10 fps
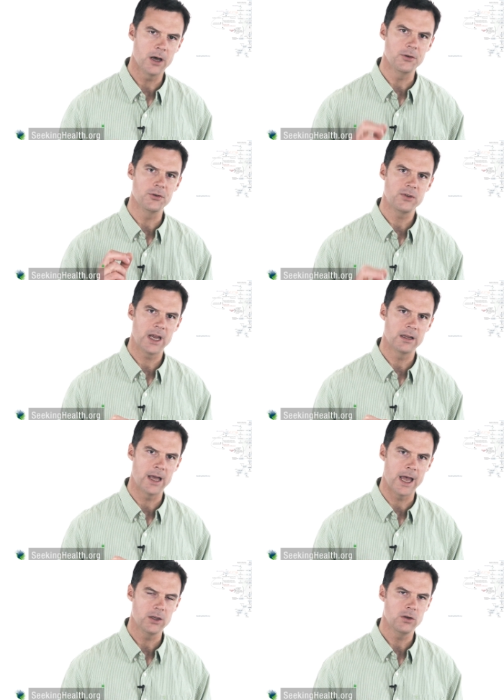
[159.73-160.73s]
Understand
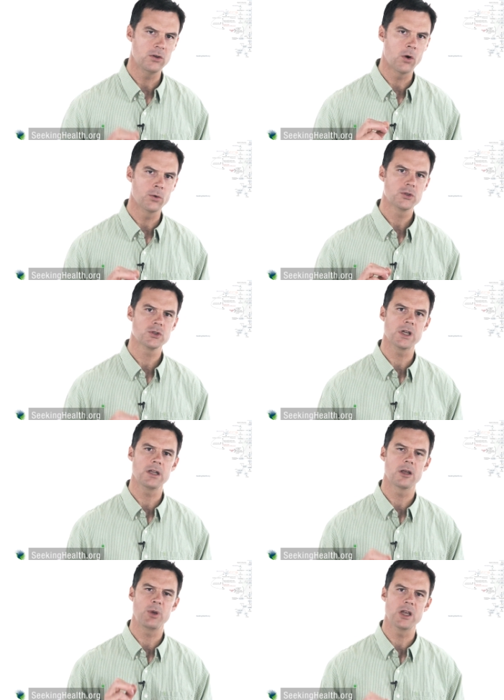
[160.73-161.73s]
that. You don't
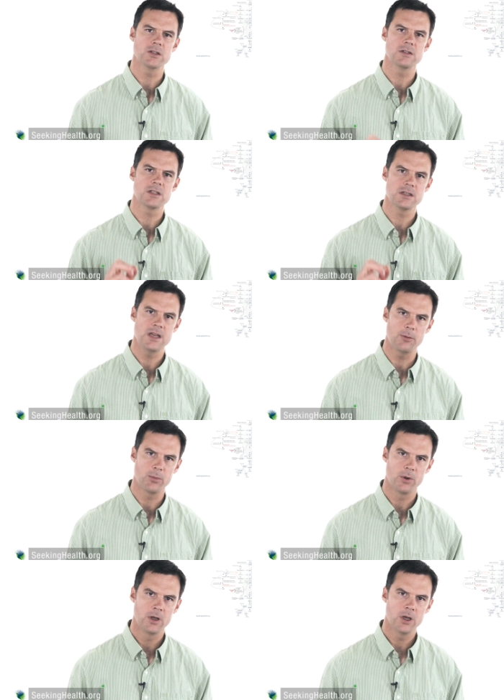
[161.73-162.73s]
treat a patient
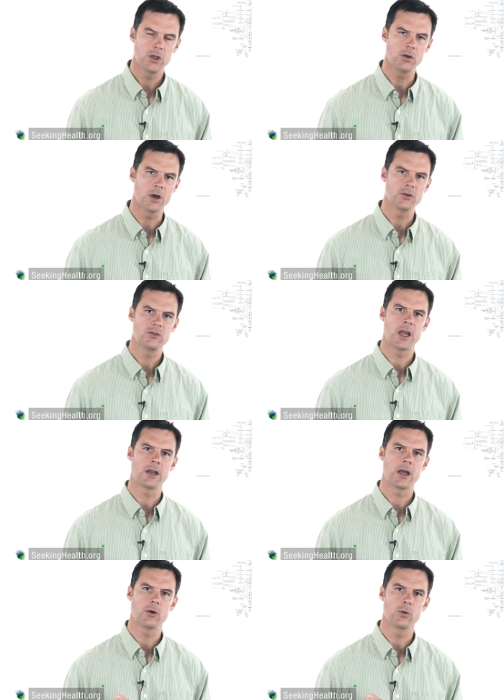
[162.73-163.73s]
SNP. You
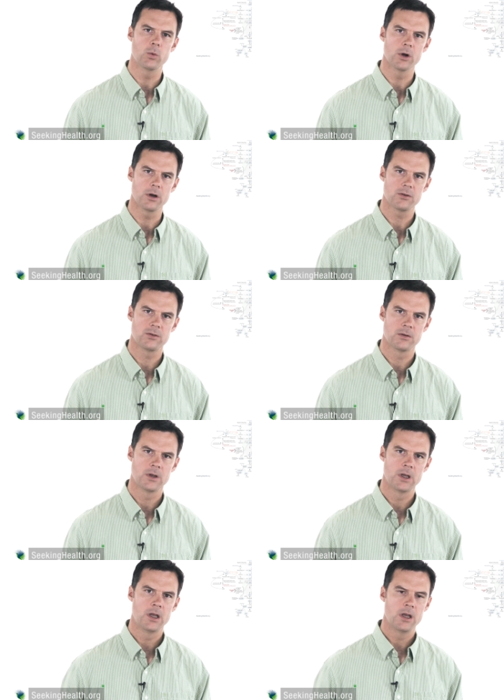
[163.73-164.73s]
understand how it works.
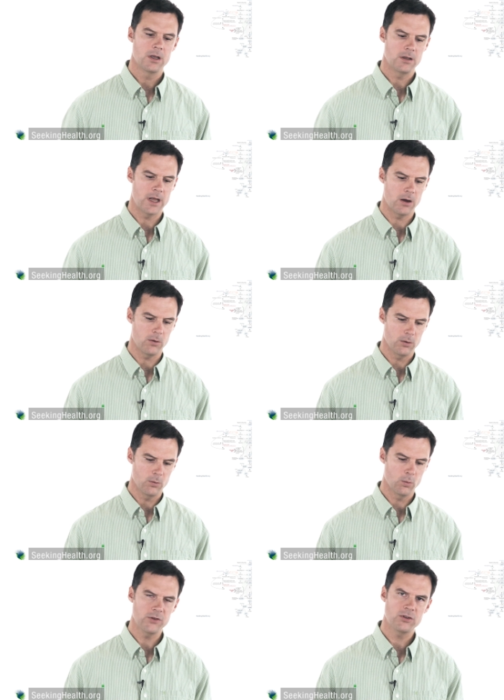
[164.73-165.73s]
Now,
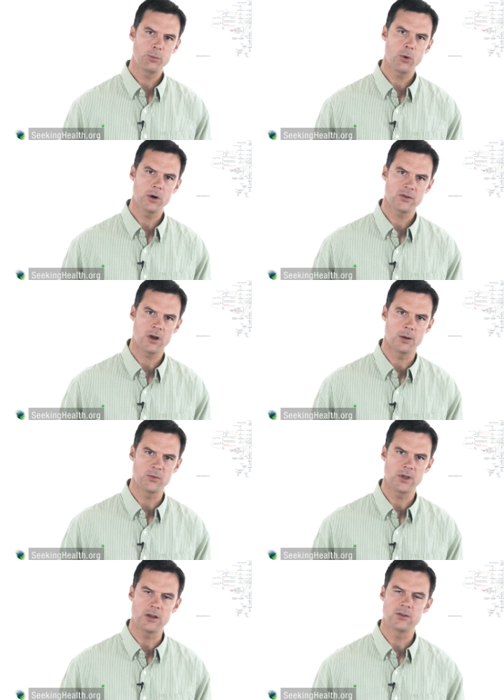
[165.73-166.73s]
what supports
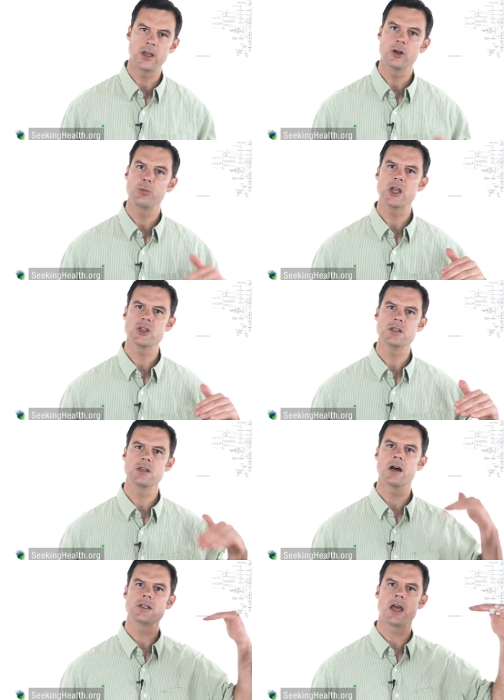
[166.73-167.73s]
COMT? Say your patient
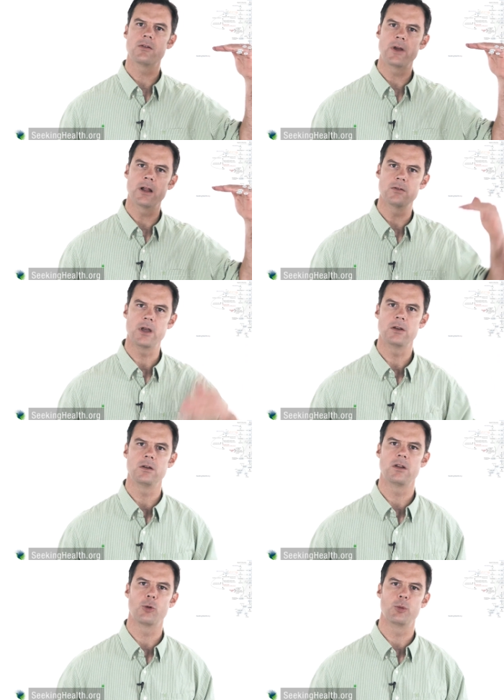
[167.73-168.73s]
does have
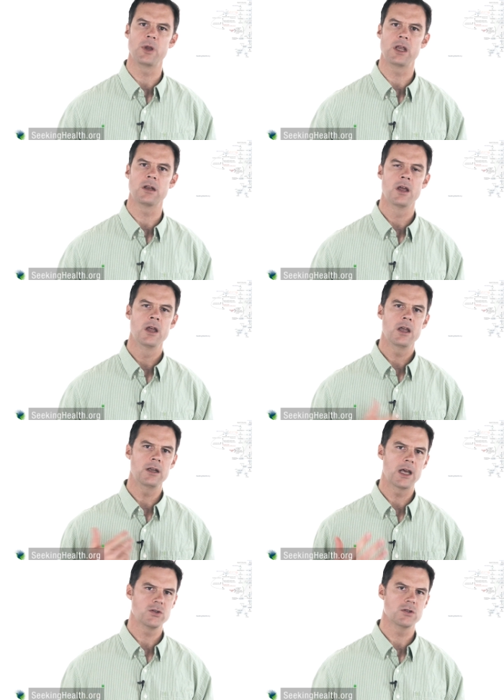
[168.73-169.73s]
elevated dopamine
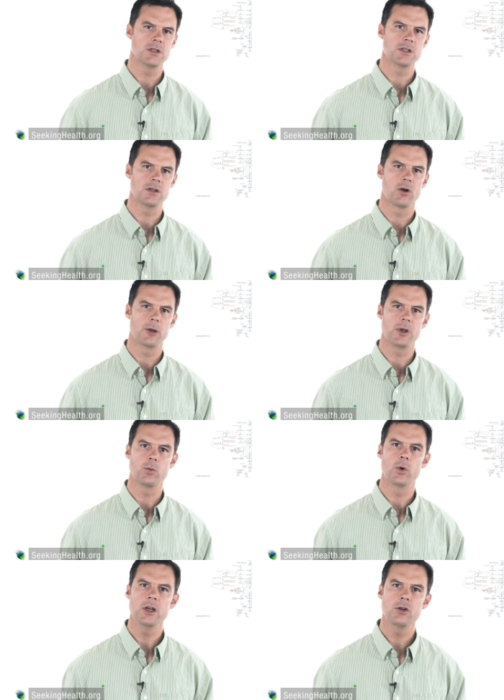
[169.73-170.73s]
and estrogens and
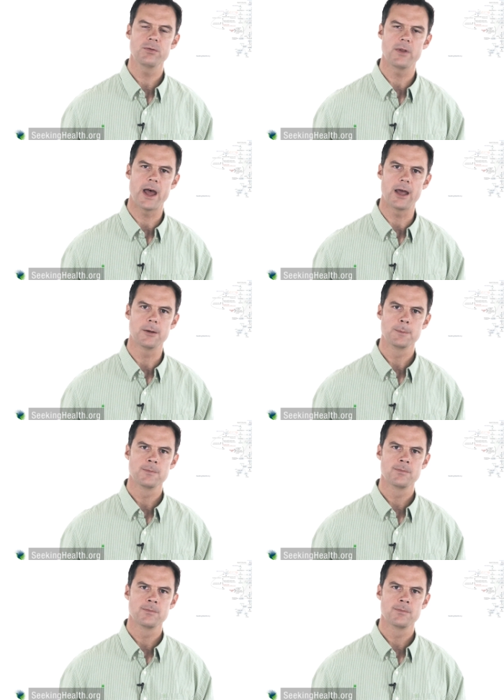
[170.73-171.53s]
norepinephrine. What do you do for that?